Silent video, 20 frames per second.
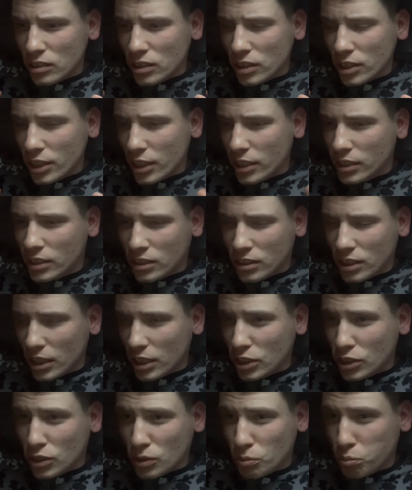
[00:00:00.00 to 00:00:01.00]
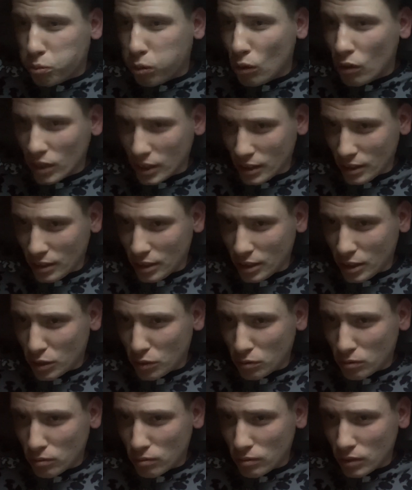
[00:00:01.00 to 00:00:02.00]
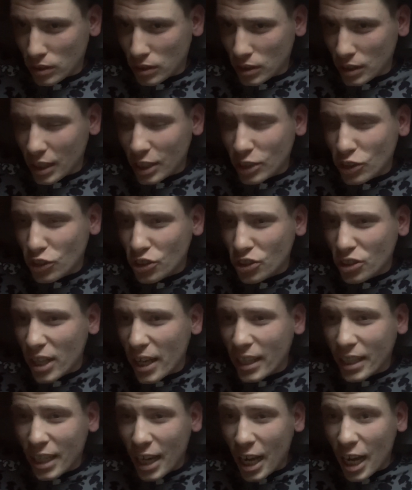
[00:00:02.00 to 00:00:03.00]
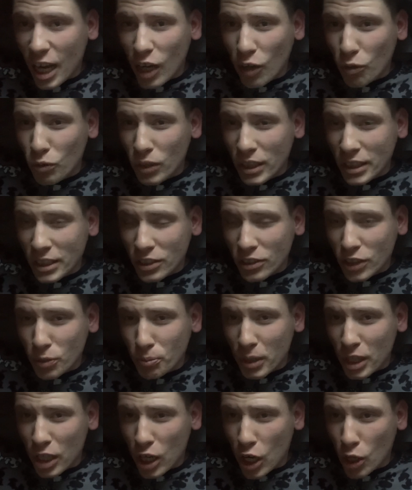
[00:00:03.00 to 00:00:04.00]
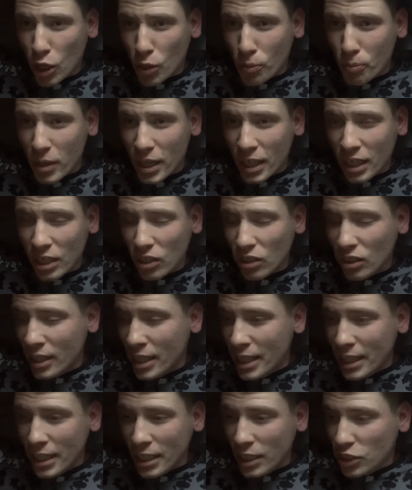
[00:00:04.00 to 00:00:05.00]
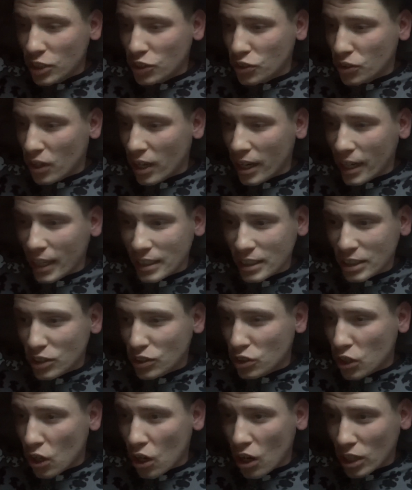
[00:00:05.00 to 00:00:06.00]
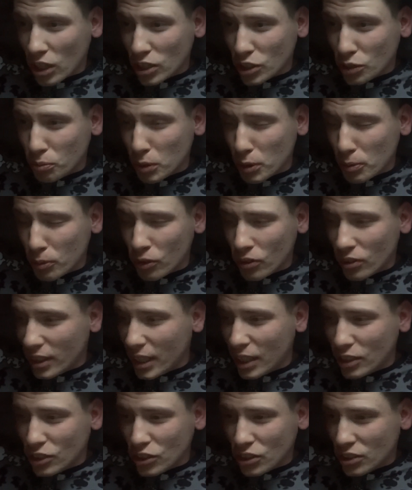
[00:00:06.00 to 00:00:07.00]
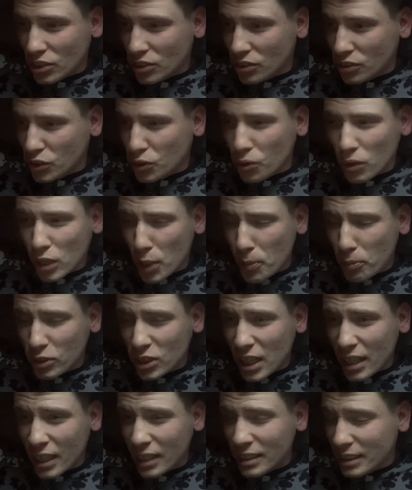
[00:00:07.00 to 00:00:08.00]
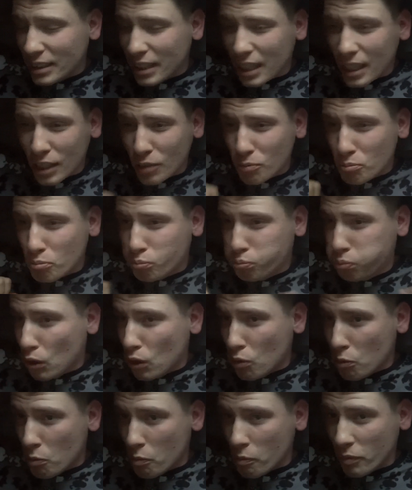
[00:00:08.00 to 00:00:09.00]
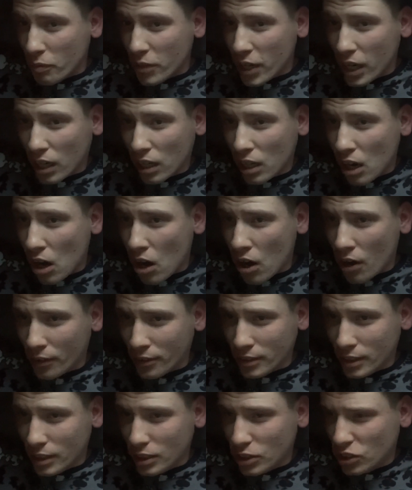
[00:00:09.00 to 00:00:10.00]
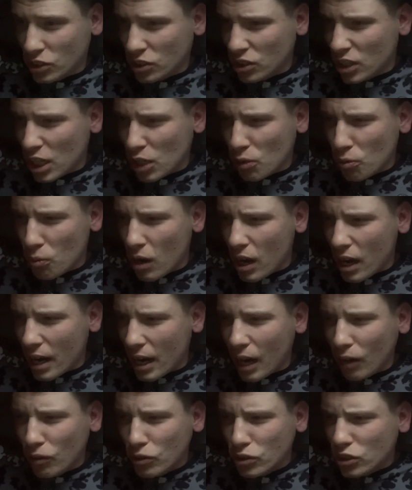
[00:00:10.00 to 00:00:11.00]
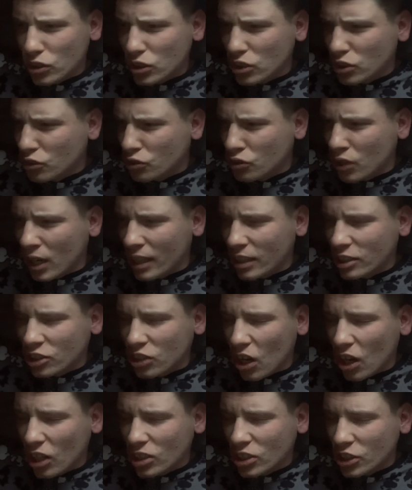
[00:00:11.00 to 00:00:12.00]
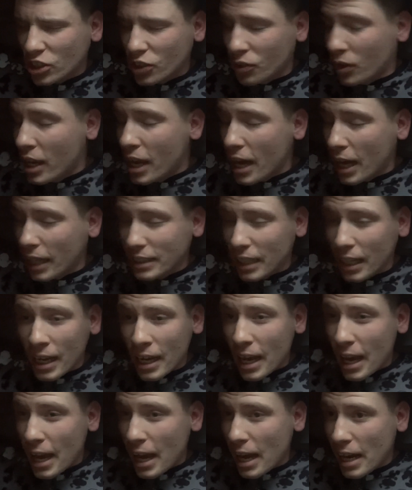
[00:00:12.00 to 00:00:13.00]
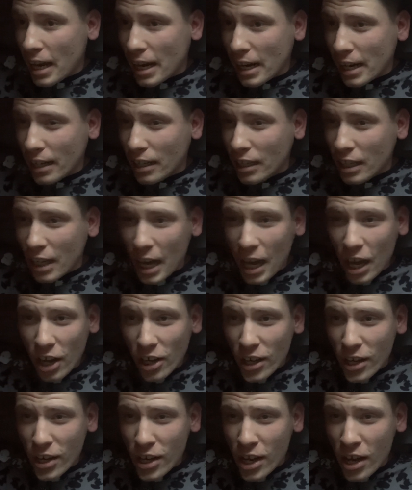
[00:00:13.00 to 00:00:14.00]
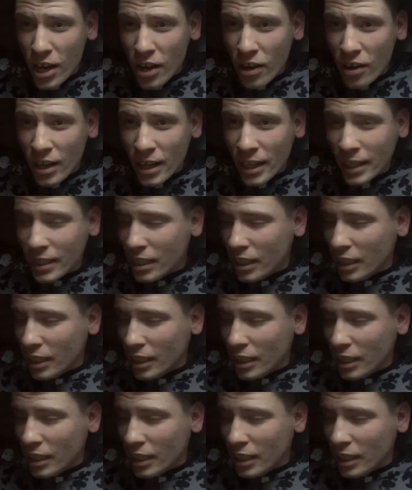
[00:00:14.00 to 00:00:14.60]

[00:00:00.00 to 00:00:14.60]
it's it's pointless, really. It's just like I recently been on Omegle trying to talk to people. They just do a couple seconds and boom, they're gone. It's just like, what? I was just trying to talk to you. I say, hey, how you doing?